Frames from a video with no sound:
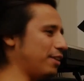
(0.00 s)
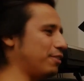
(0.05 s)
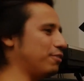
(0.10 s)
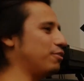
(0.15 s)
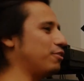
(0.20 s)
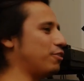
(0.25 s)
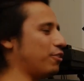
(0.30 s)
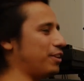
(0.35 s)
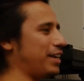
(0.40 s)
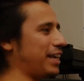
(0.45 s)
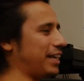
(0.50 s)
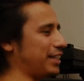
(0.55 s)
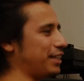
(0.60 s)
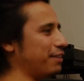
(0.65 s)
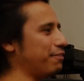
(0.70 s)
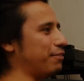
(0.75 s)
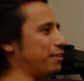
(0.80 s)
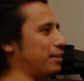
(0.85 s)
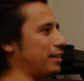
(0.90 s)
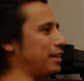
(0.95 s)
We are
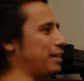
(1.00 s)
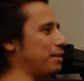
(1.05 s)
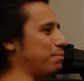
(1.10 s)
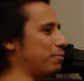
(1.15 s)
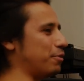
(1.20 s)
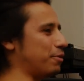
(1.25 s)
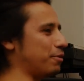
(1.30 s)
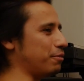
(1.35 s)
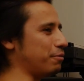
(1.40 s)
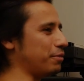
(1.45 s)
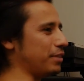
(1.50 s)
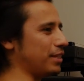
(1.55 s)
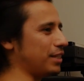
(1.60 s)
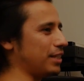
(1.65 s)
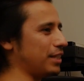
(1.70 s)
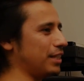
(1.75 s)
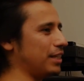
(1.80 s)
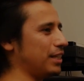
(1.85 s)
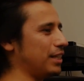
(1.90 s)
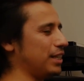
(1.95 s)
helping
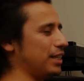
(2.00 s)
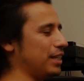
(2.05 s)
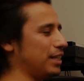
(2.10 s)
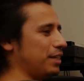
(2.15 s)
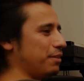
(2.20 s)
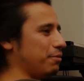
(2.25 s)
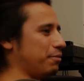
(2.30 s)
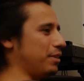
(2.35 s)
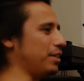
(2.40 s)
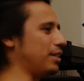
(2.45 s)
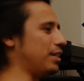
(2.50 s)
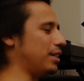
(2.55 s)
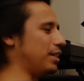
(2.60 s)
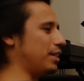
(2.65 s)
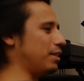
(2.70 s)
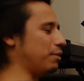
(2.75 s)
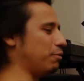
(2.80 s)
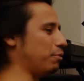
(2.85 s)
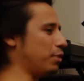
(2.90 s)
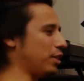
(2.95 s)
the whole of Finland
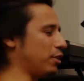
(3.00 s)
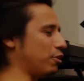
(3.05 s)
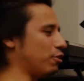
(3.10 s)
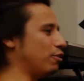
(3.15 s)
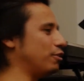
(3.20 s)
to start a